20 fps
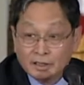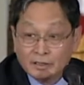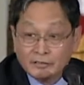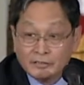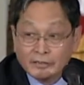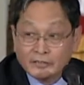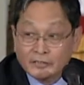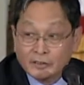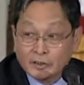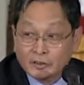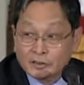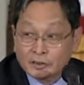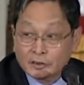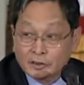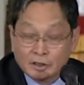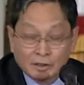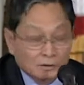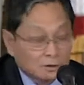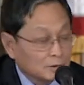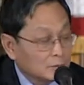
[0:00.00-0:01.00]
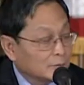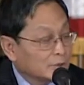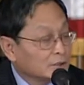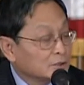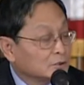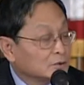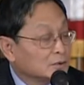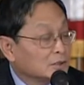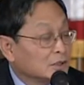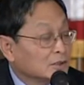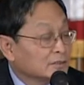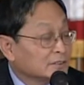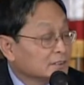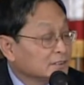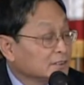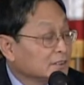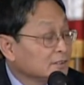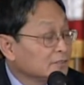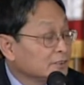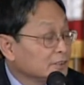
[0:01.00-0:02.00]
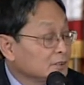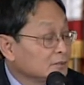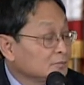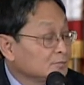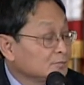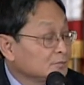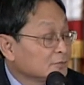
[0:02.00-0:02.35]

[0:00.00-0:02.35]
5th October 2007.